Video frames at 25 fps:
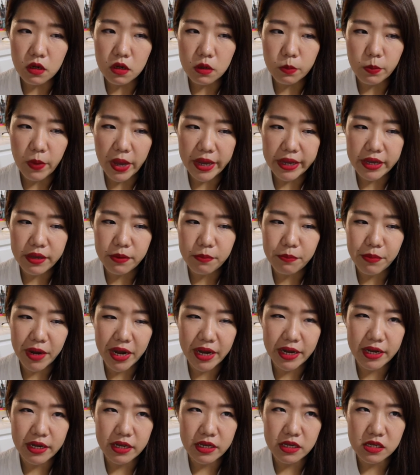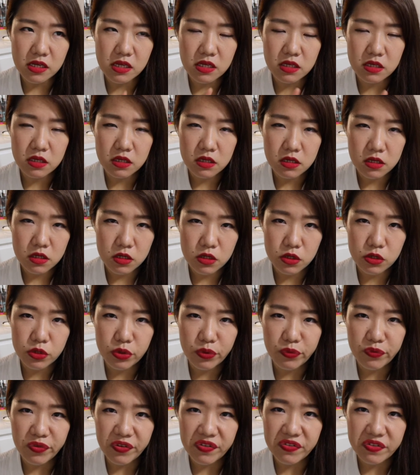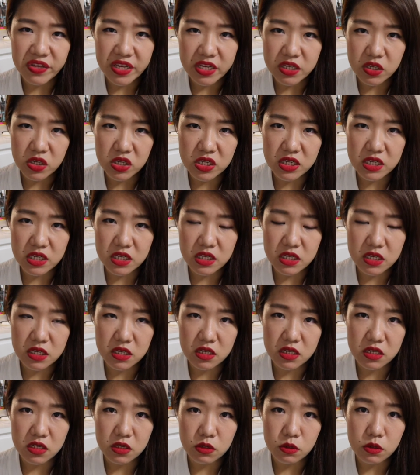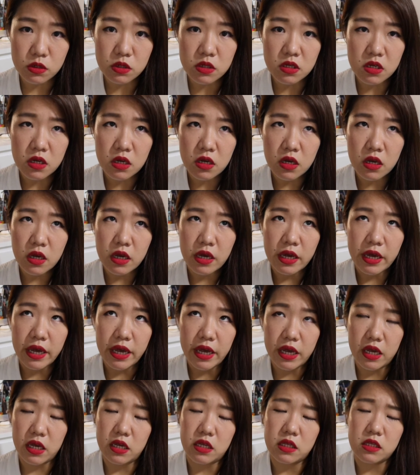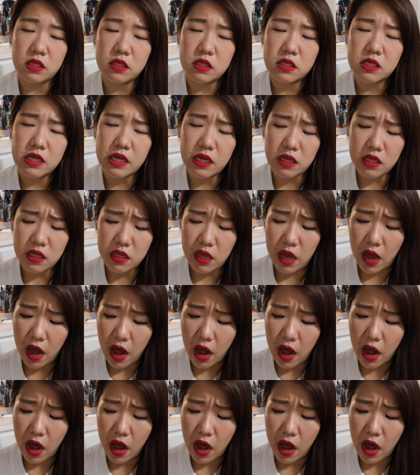Back in my 15 or 16 years old. And then